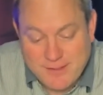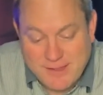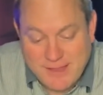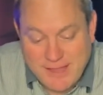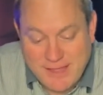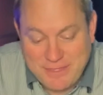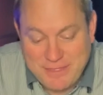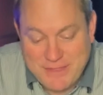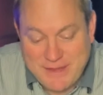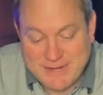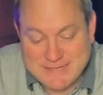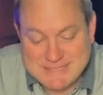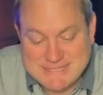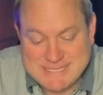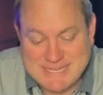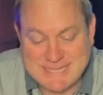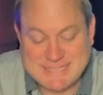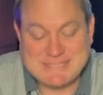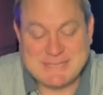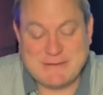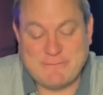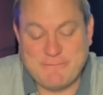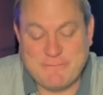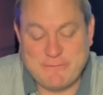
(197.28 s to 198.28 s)
And then it
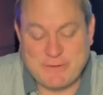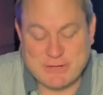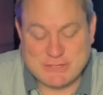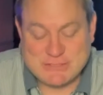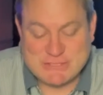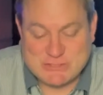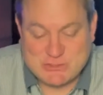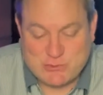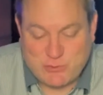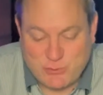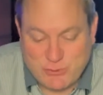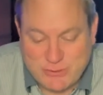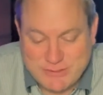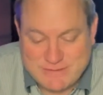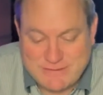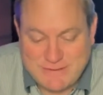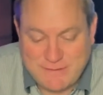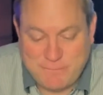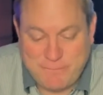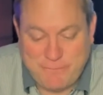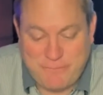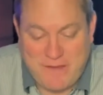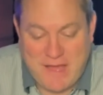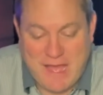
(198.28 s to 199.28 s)
says in verse
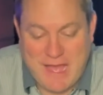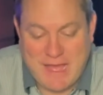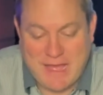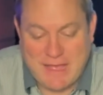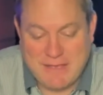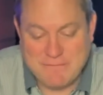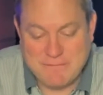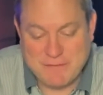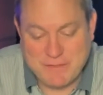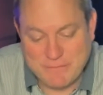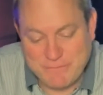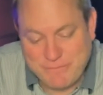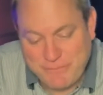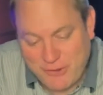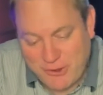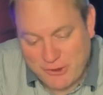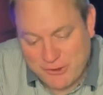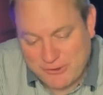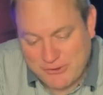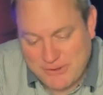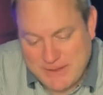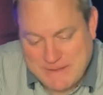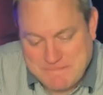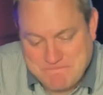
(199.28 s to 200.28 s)
25 the
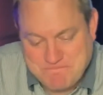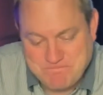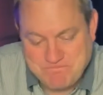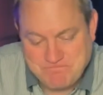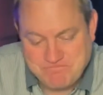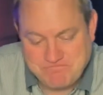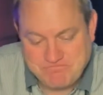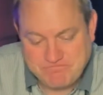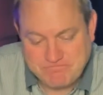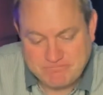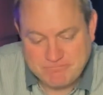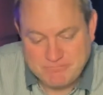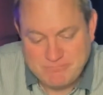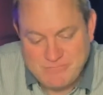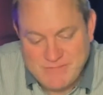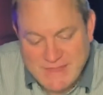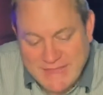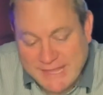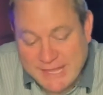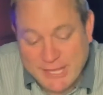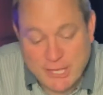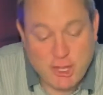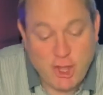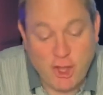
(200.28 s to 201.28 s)
following.
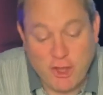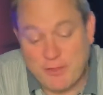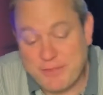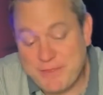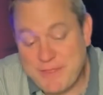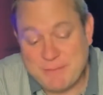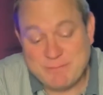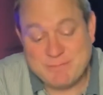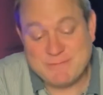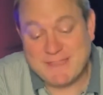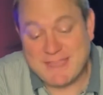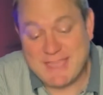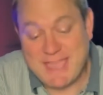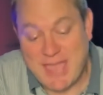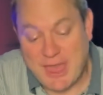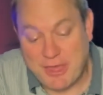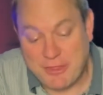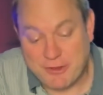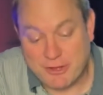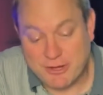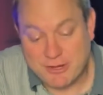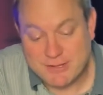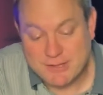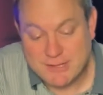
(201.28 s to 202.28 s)
He called them
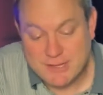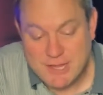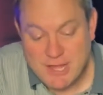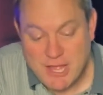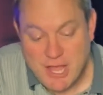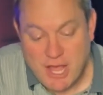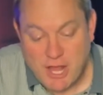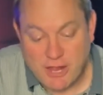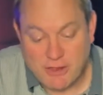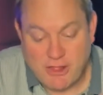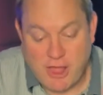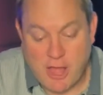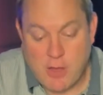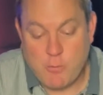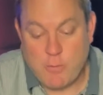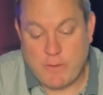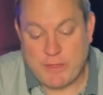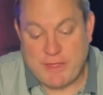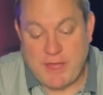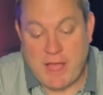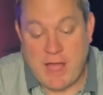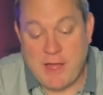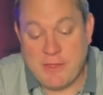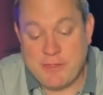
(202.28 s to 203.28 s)
together along
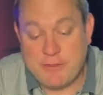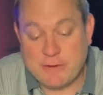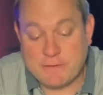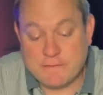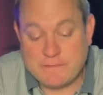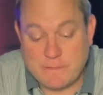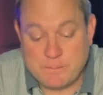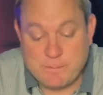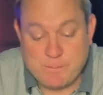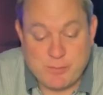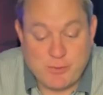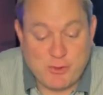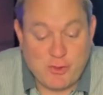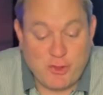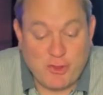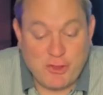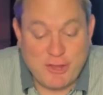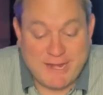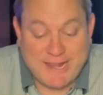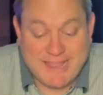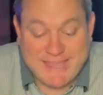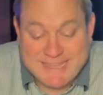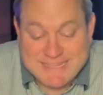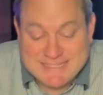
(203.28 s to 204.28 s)
with others
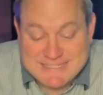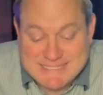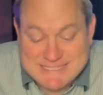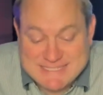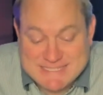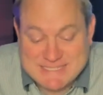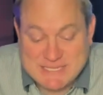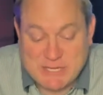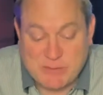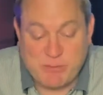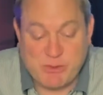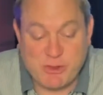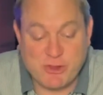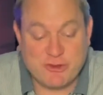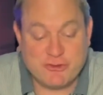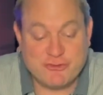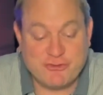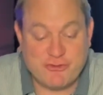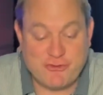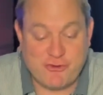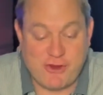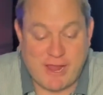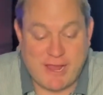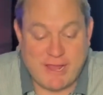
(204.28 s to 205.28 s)
employed in similar
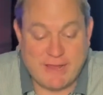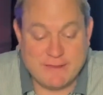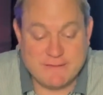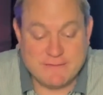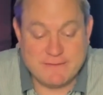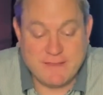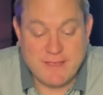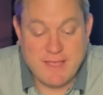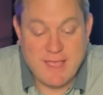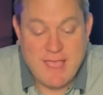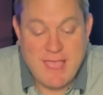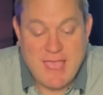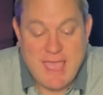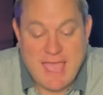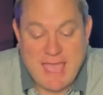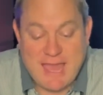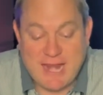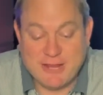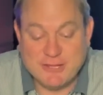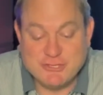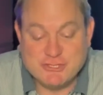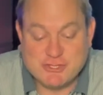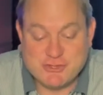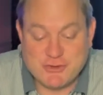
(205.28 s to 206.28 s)
trades
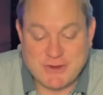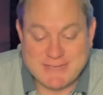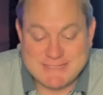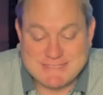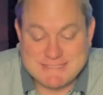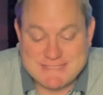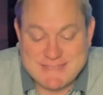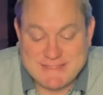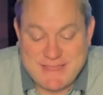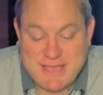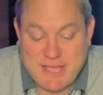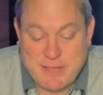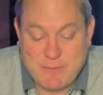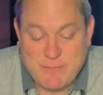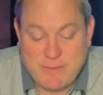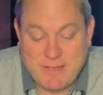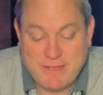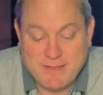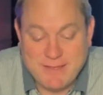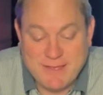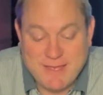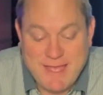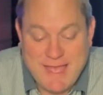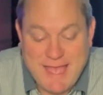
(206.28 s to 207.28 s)
and addressed
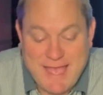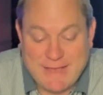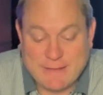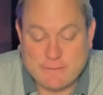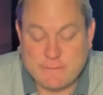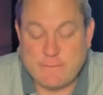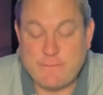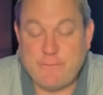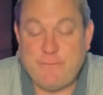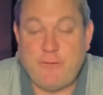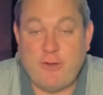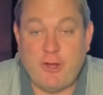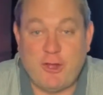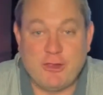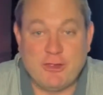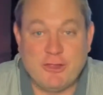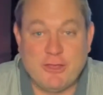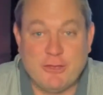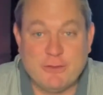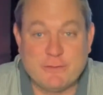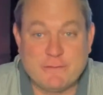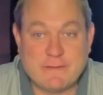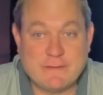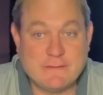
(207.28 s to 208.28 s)
them as
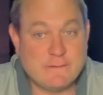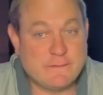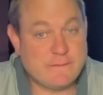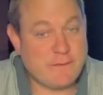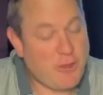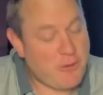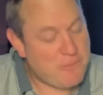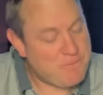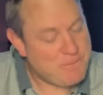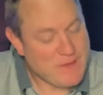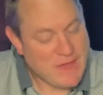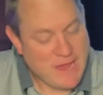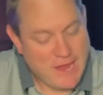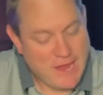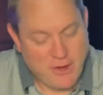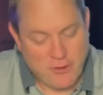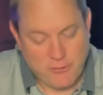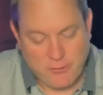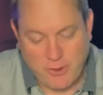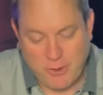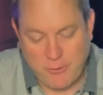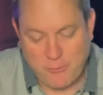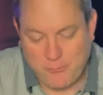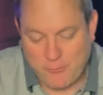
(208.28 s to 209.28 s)
follows. And so
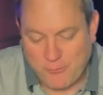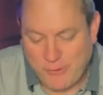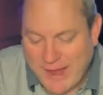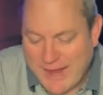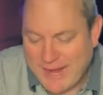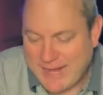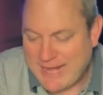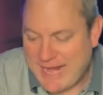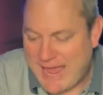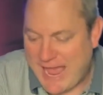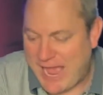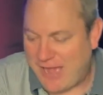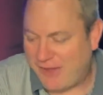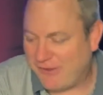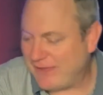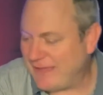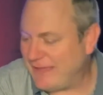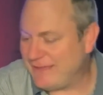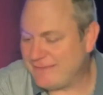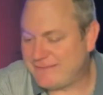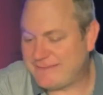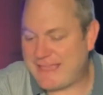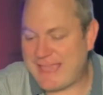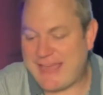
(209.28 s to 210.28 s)
right now
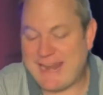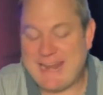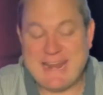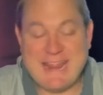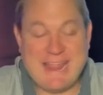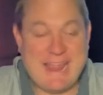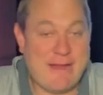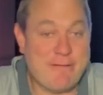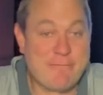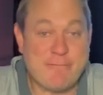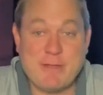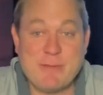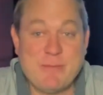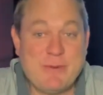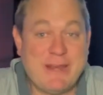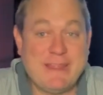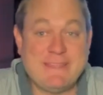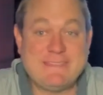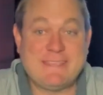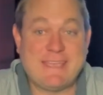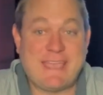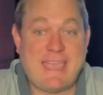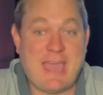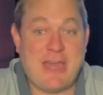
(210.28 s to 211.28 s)
he's getting everybody
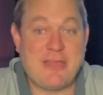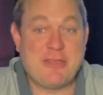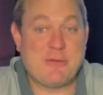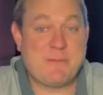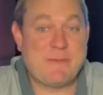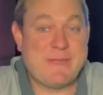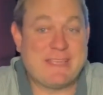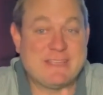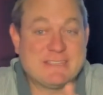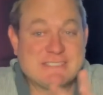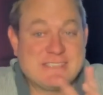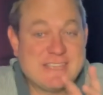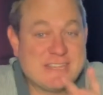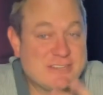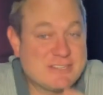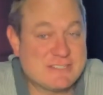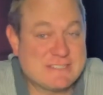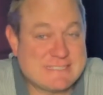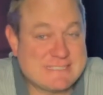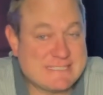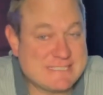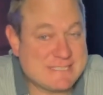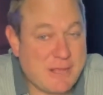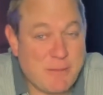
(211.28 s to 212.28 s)
together because there's
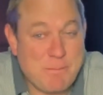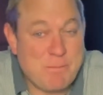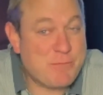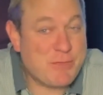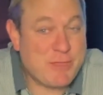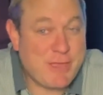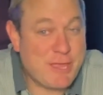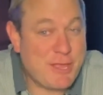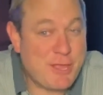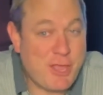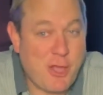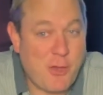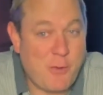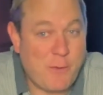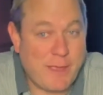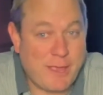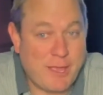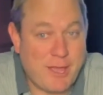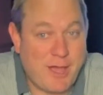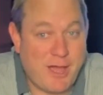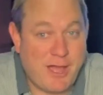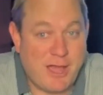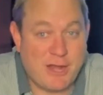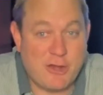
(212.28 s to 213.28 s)
something going
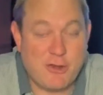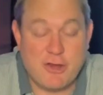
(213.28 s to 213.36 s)
on.